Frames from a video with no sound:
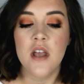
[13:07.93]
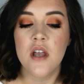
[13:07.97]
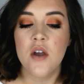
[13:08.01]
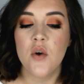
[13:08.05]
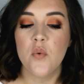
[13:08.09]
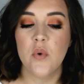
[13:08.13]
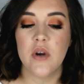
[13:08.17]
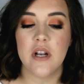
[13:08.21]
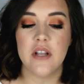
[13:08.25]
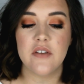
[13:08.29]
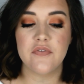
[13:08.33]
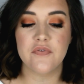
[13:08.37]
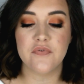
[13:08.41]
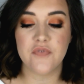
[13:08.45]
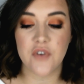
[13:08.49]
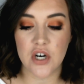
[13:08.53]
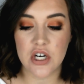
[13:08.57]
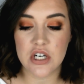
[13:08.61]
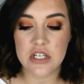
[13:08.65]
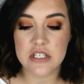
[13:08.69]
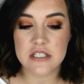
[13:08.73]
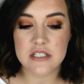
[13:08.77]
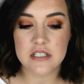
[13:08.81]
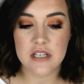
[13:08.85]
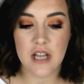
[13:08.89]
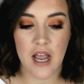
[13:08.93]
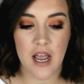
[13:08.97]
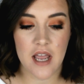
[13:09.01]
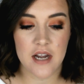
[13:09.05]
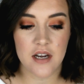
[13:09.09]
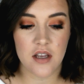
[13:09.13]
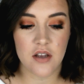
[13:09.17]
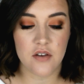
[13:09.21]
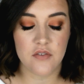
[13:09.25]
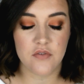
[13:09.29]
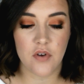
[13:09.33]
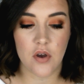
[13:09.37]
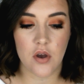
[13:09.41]
when I first kind
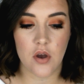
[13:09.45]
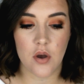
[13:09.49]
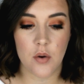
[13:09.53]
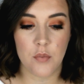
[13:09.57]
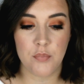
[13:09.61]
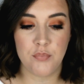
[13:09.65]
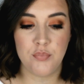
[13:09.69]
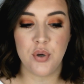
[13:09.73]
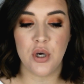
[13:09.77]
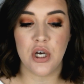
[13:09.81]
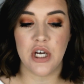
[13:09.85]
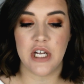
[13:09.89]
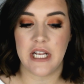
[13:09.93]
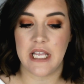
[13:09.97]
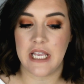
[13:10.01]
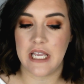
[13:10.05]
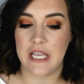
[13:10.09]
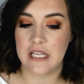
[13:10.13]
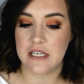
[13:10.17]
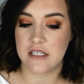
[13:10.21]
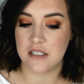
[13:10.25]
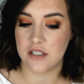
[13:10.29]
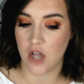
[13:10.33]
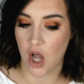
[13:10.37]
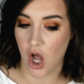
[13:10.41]
of put it